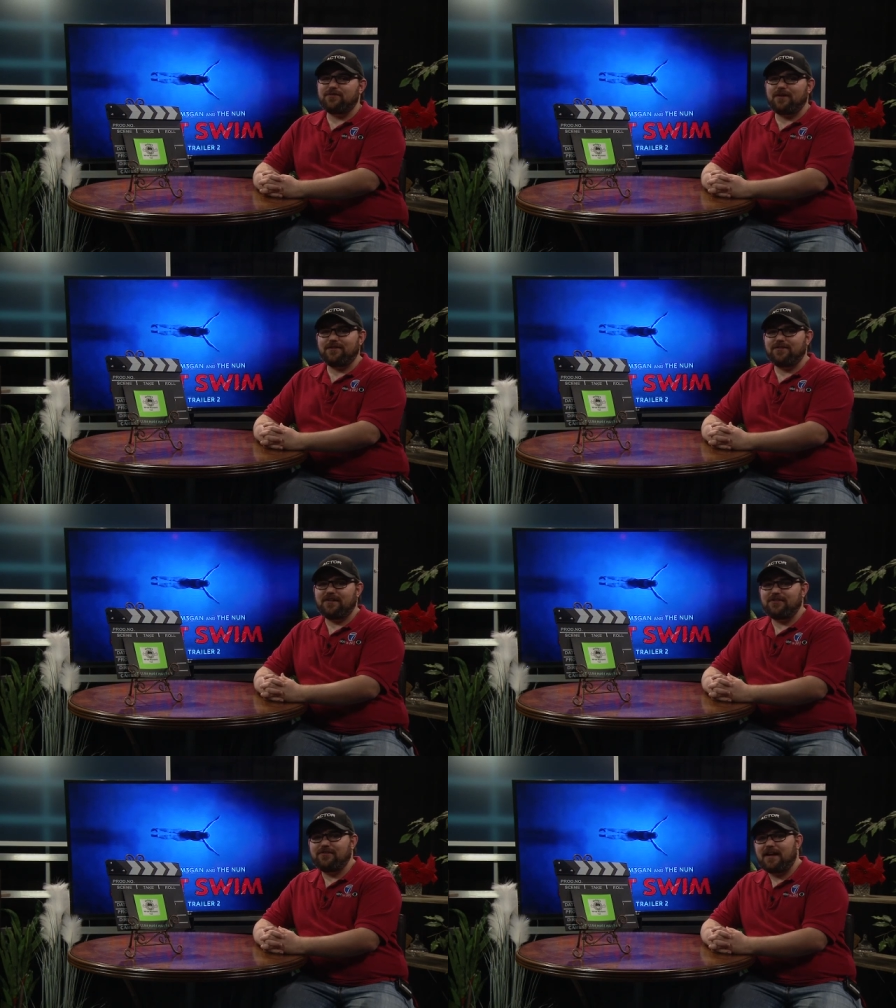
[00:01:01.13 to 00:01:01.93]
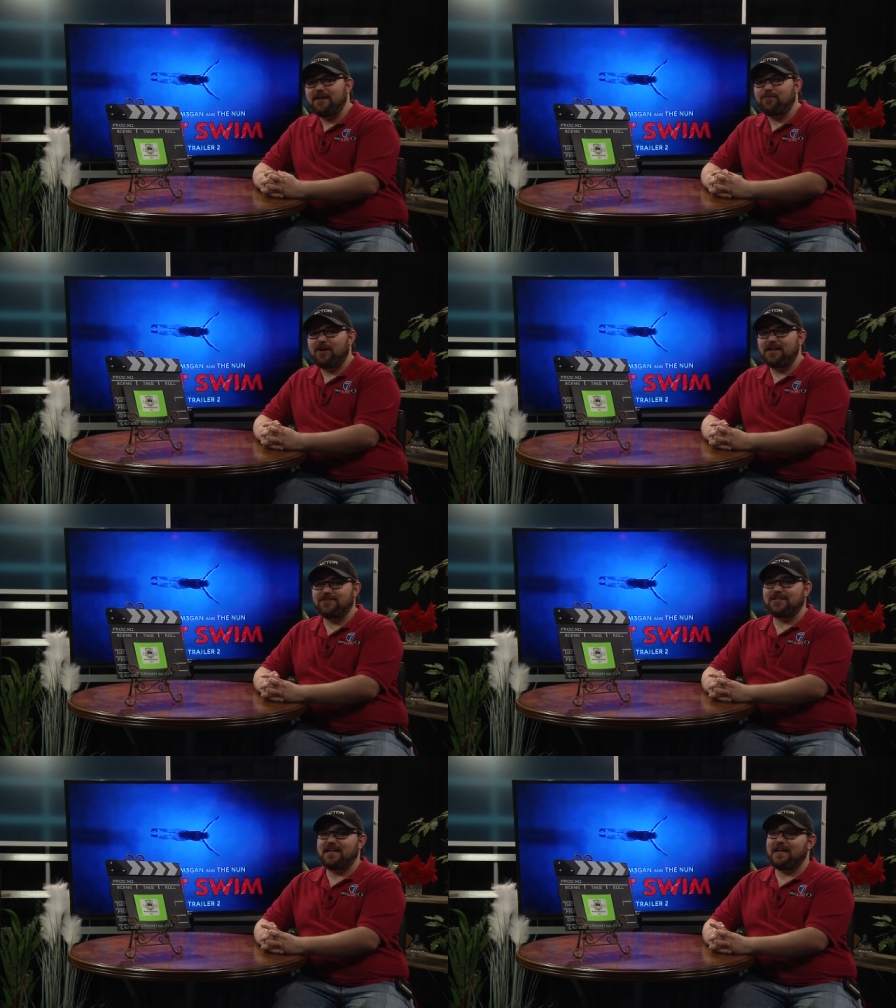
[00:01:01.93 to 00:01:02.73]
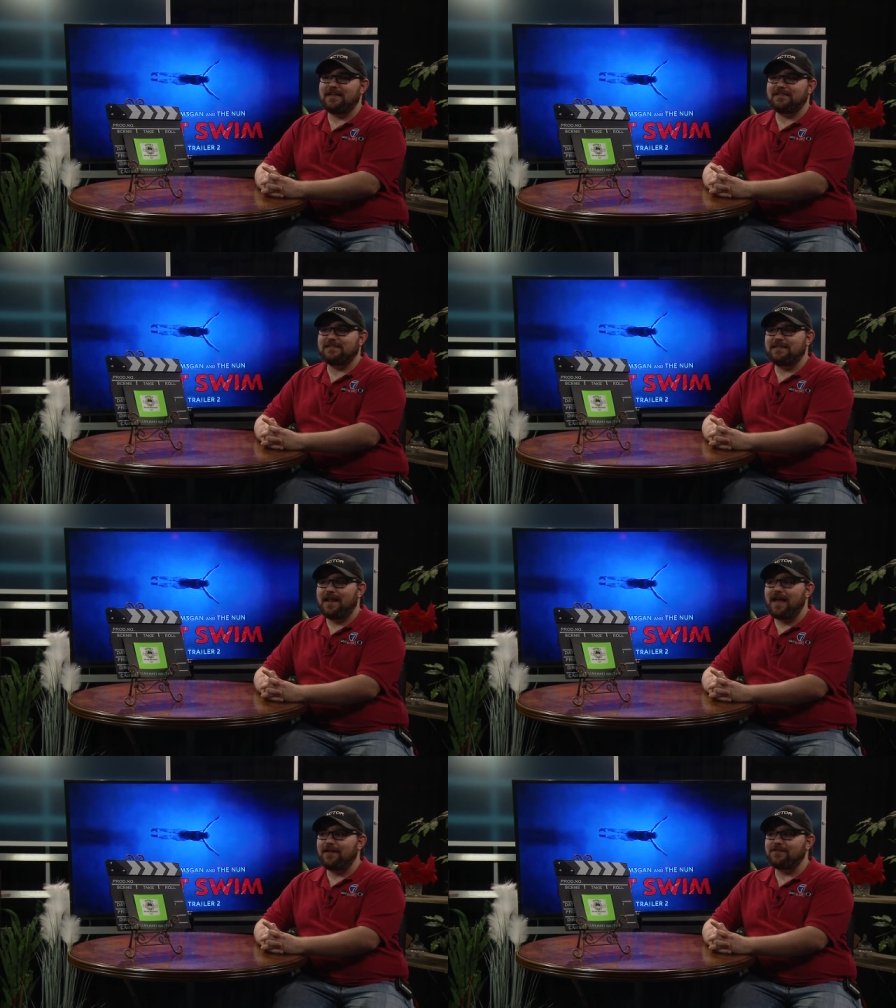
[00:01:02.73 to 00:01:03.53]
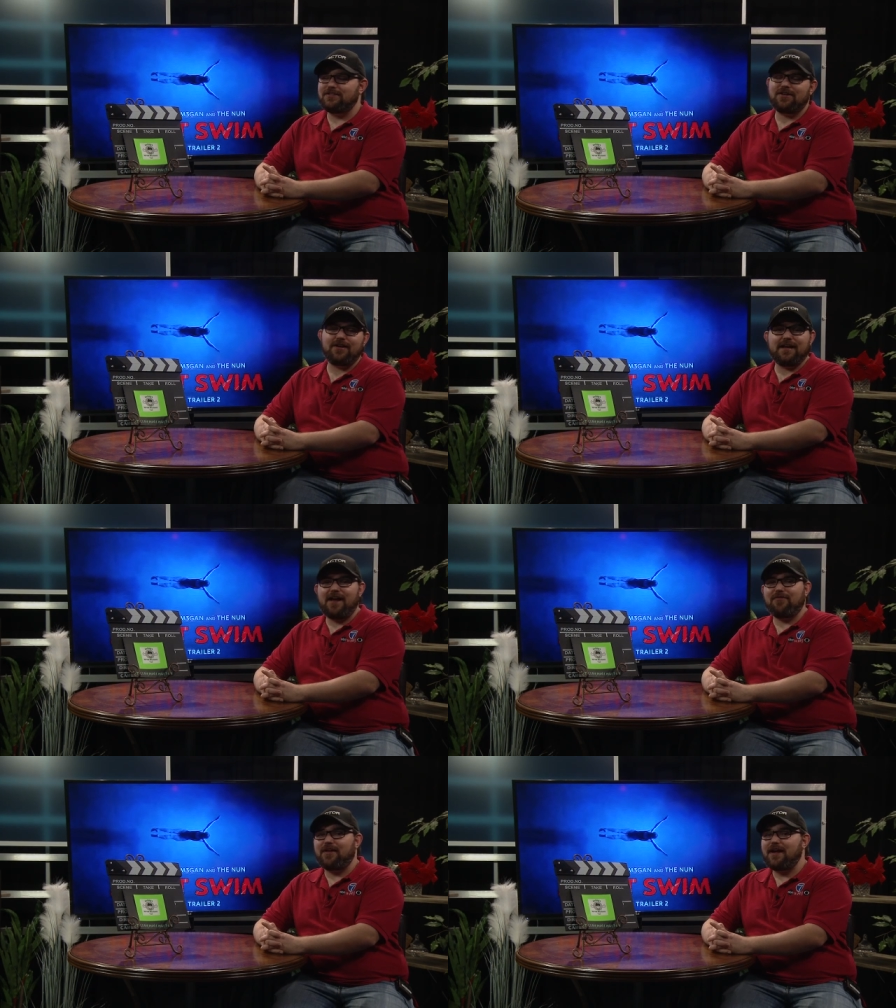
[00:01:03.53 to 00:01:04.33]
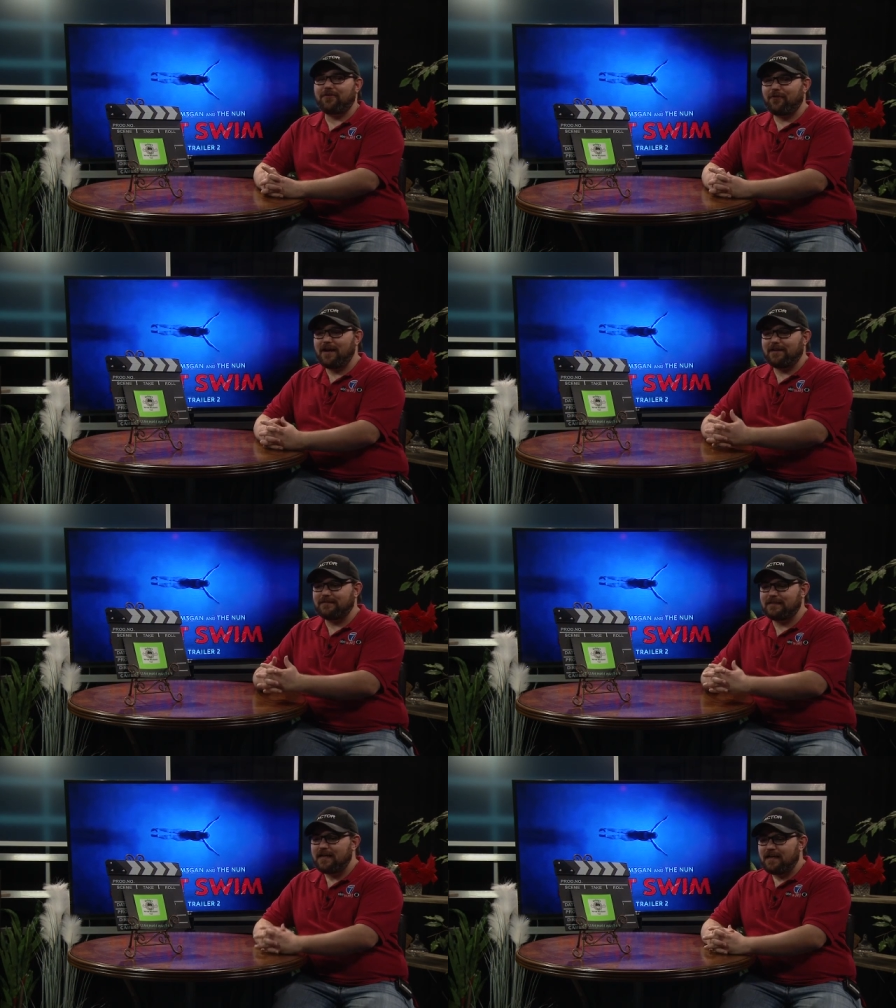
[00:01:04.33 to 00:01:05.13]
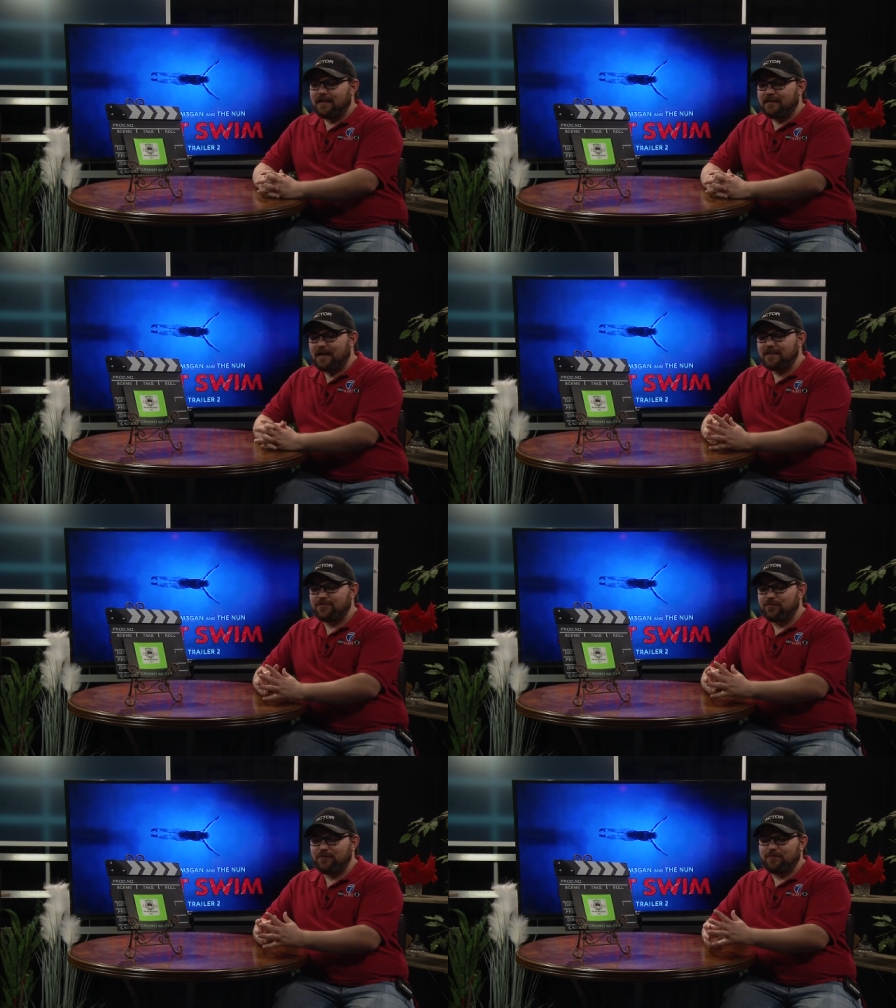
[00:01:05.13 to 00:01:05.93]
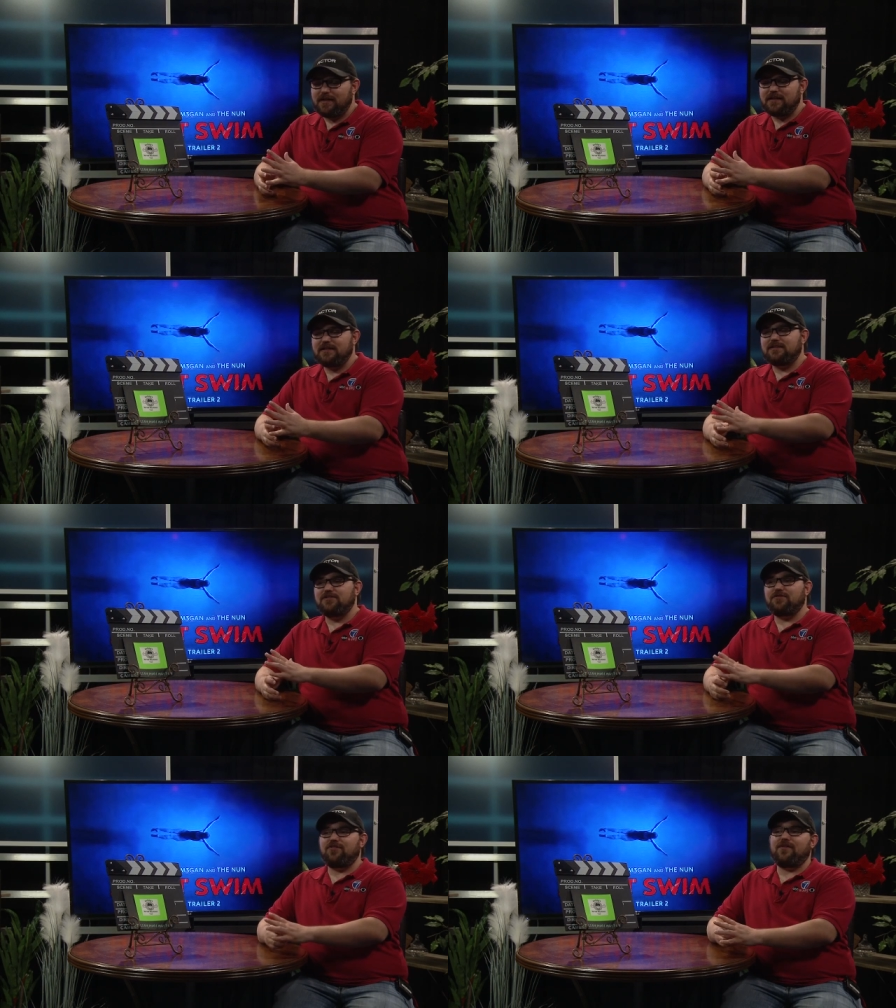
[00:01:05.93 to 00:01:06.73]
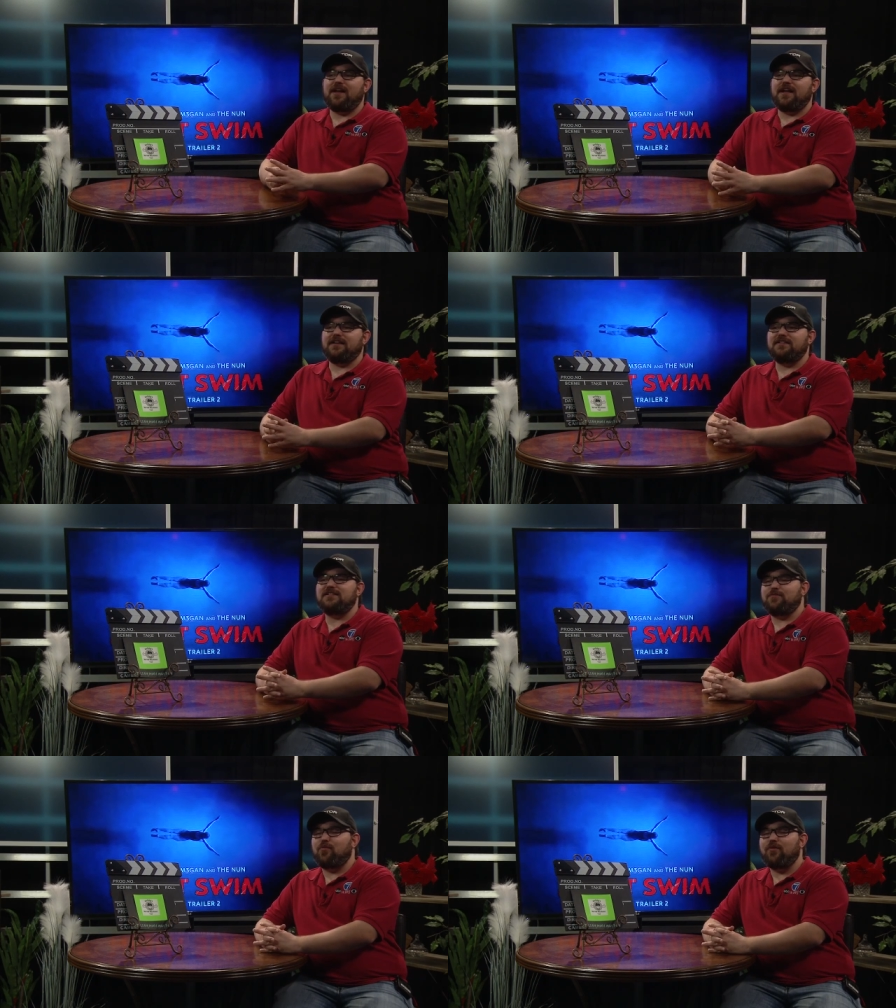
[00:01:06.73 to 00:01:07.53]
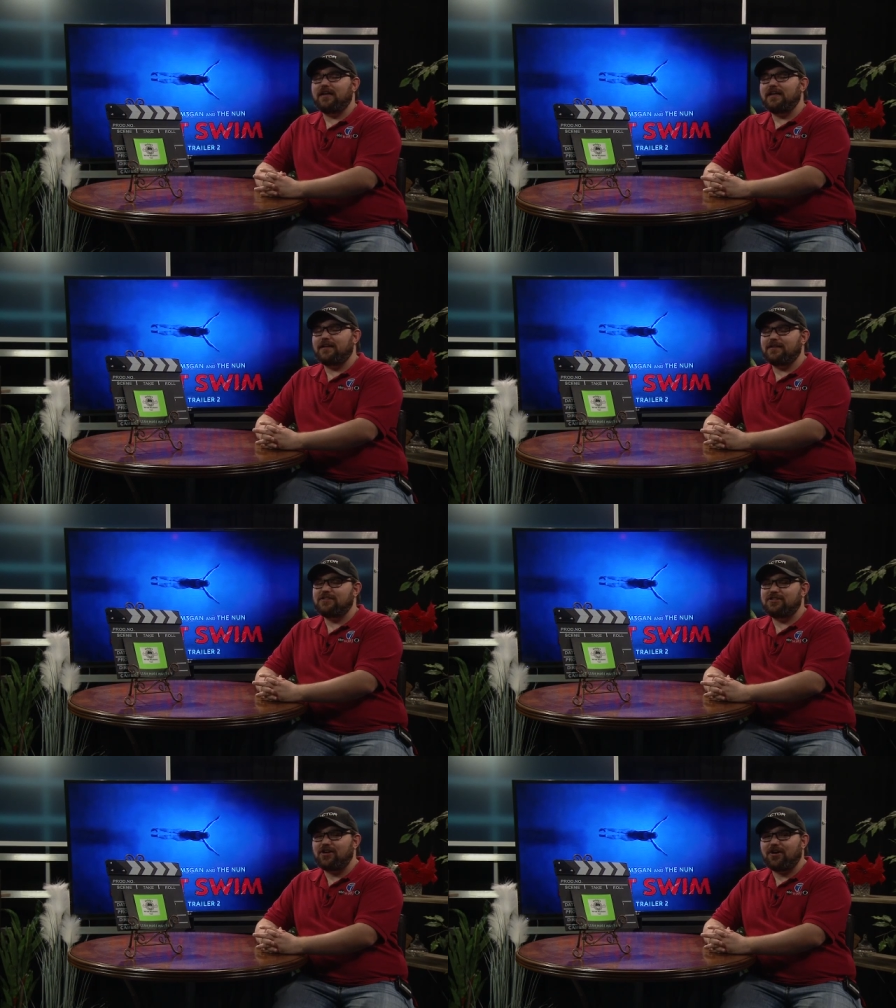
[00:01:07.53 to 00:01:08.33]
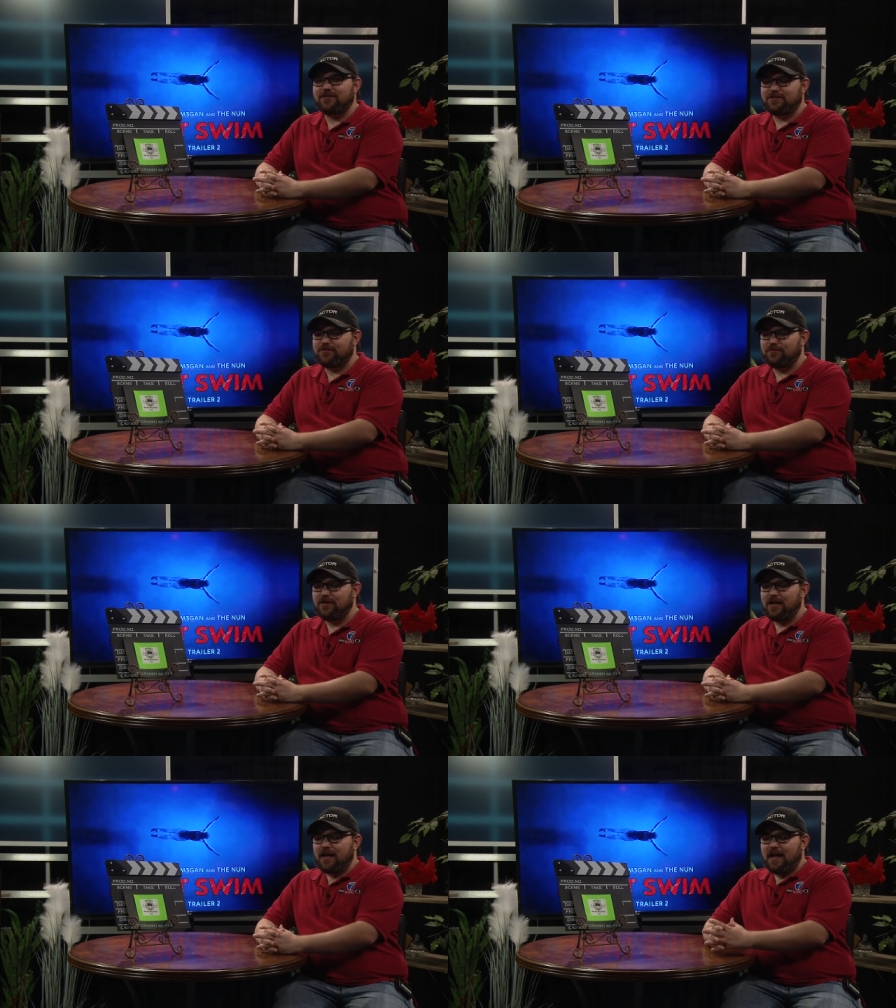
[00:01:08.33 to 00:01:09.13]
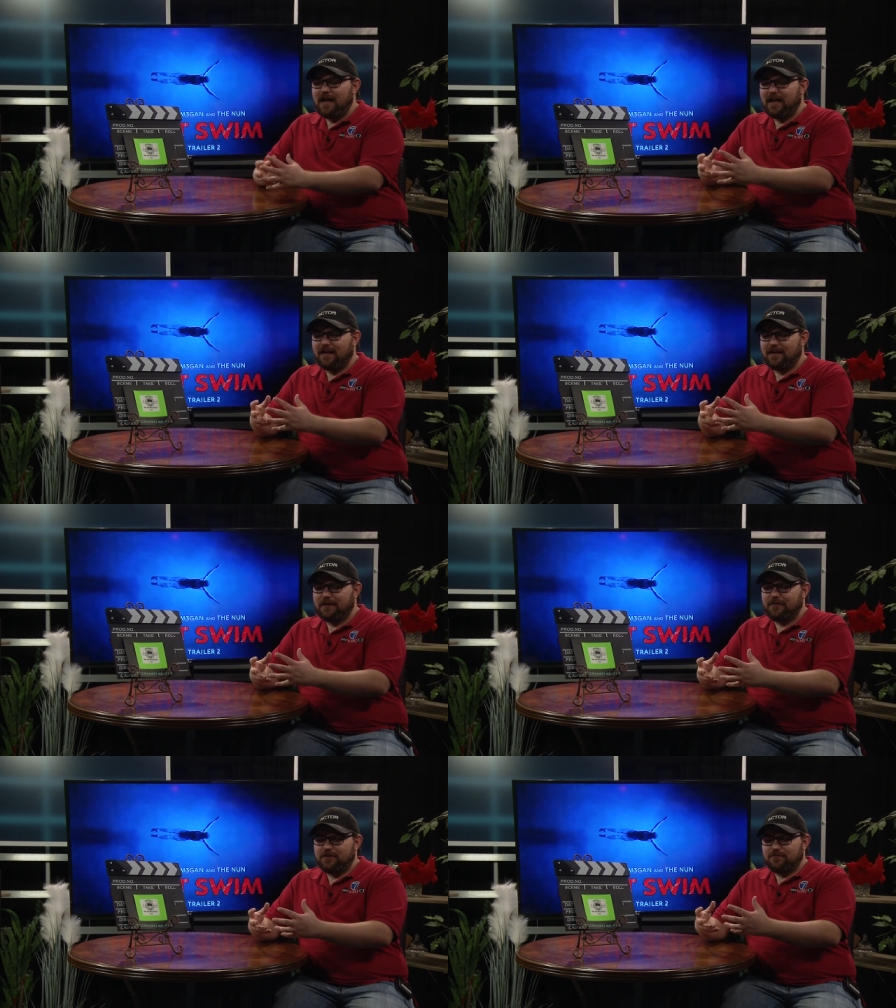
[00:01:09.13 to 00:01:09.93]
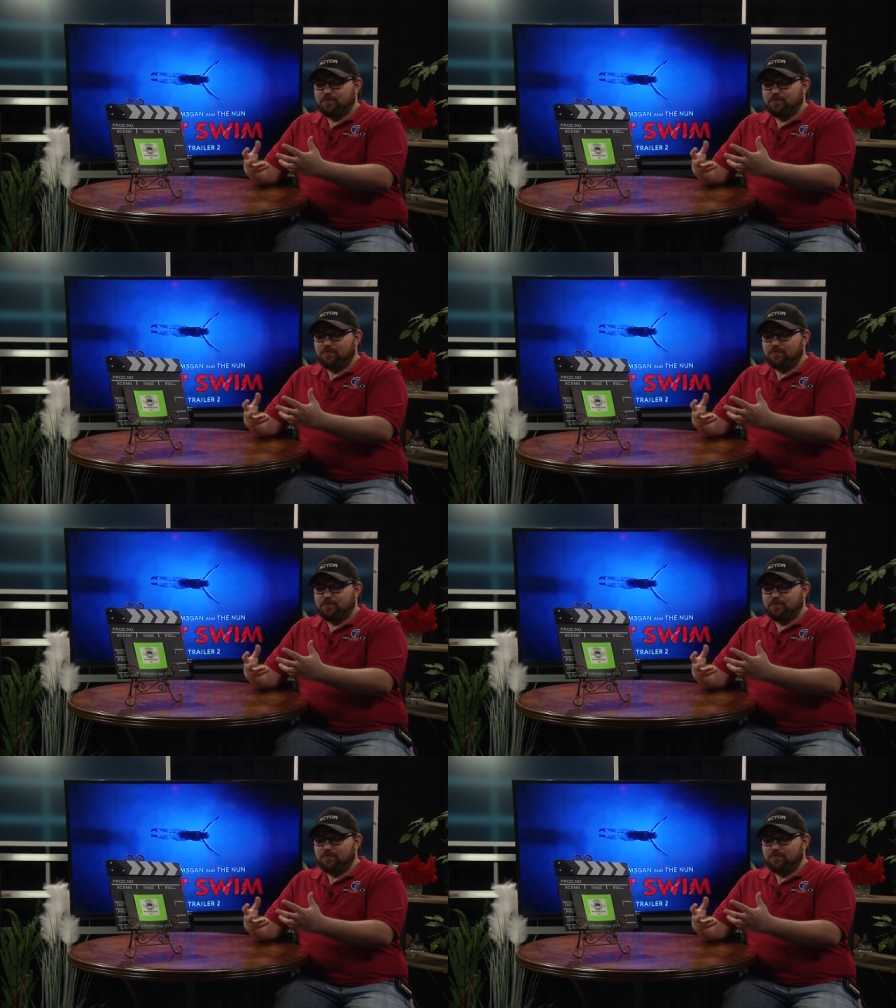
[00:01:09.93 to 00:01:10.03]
film under their United branch, it is not starting out that great. Night Swim is sort of a disappointing start to a